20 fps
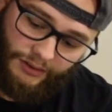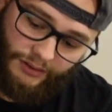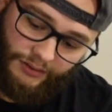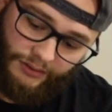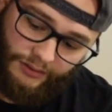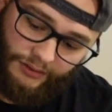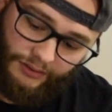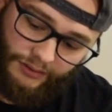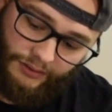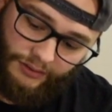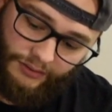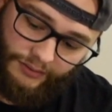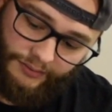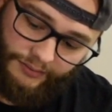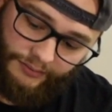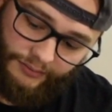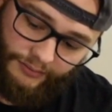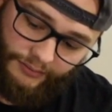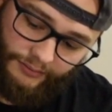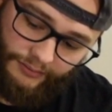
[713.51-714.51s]

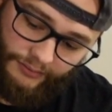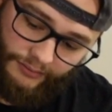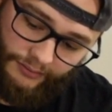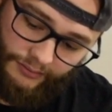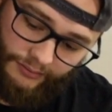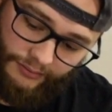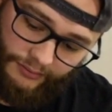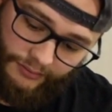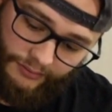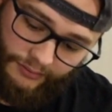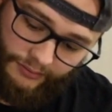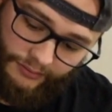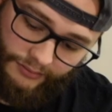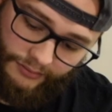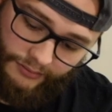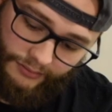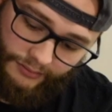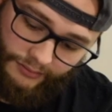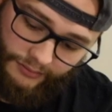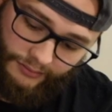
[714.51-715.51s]

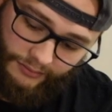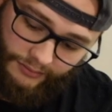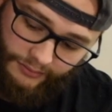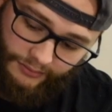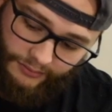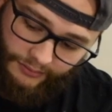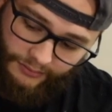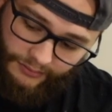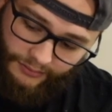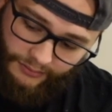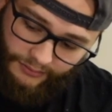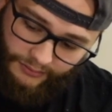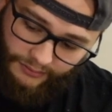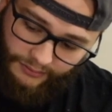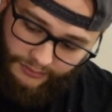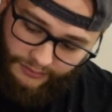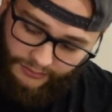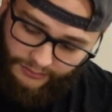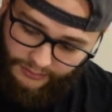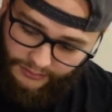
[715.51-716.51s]

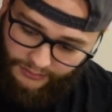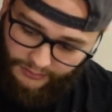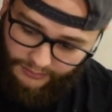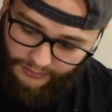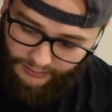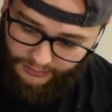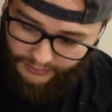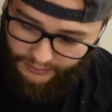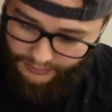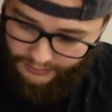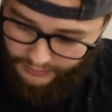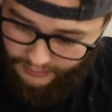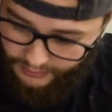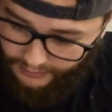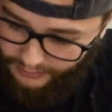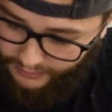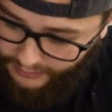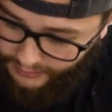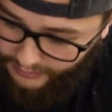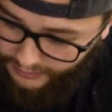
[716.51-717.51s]

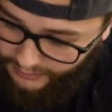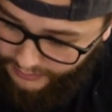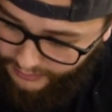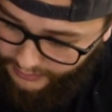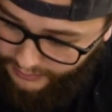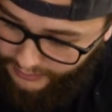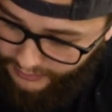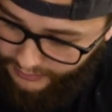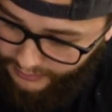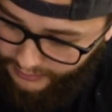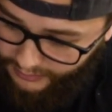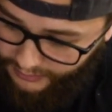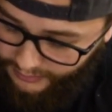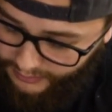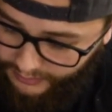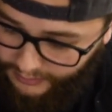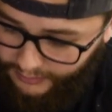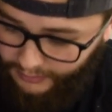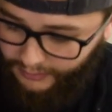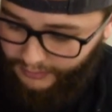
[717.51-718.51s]

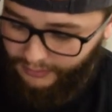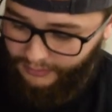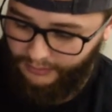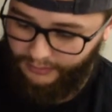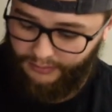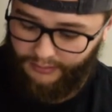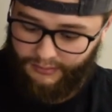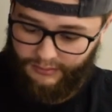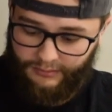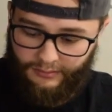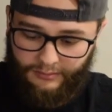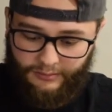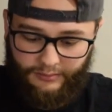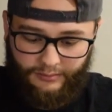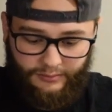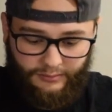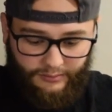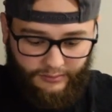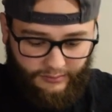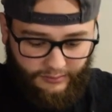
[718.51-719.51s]

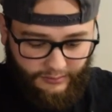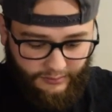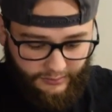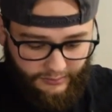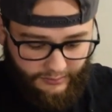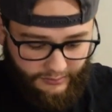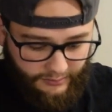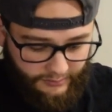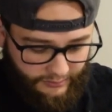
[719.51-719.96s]
The person shown says nothing.